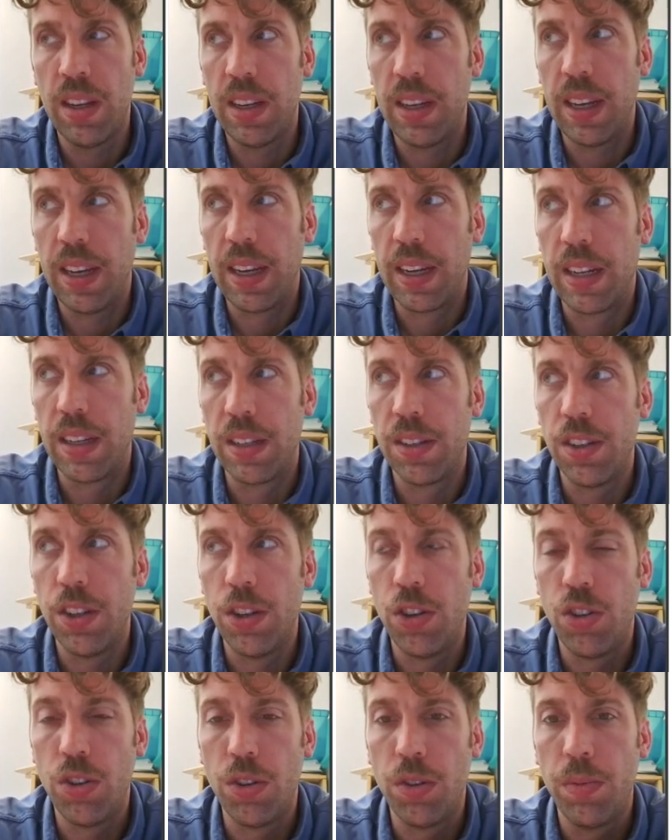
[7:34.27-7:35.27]
and you
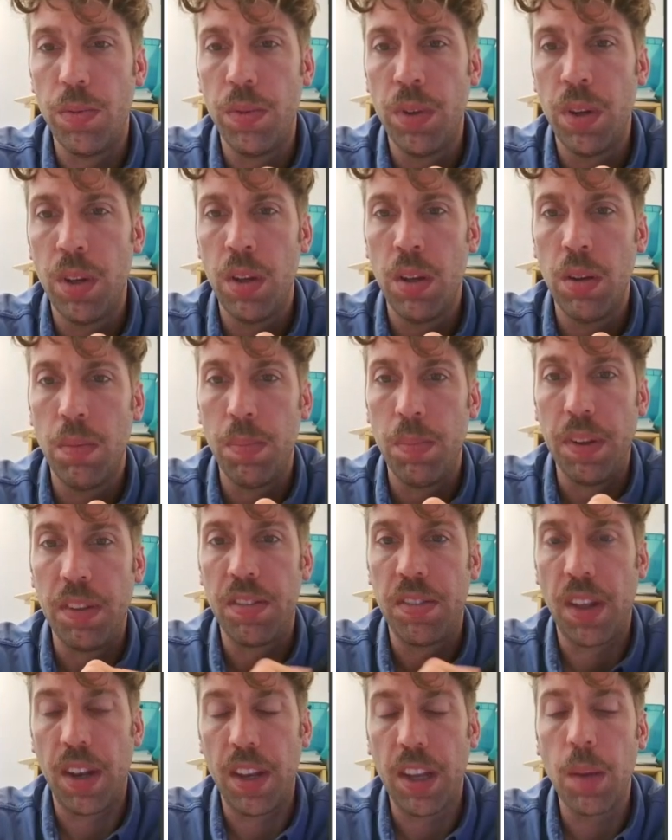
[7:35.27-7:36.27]
should be
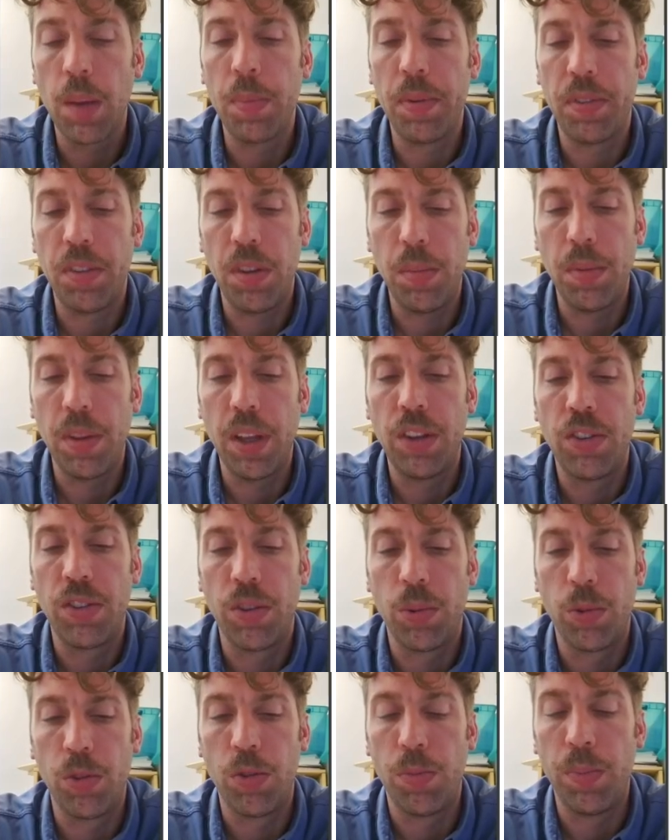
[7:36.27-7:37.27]
setting up a simulation,
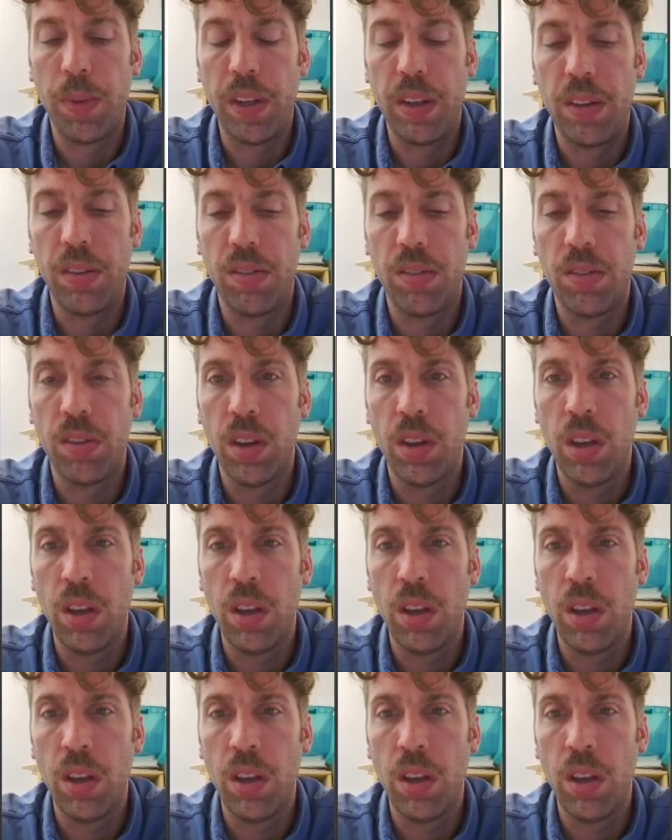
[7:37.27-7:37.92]
which means